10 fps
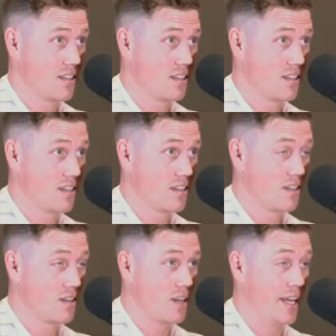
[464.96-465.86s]
you.
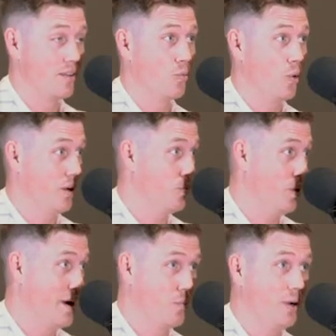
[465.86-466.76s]
And what, what,
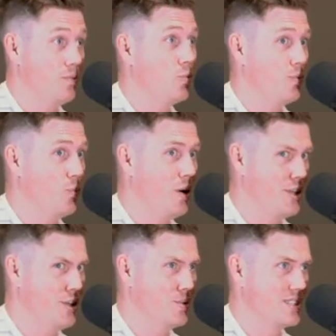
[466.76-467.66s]
when, what
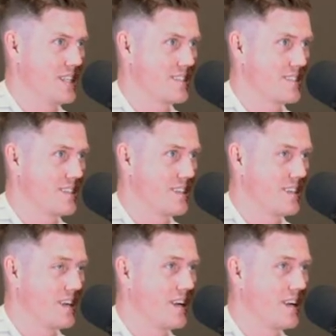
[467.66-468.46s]
year was this? This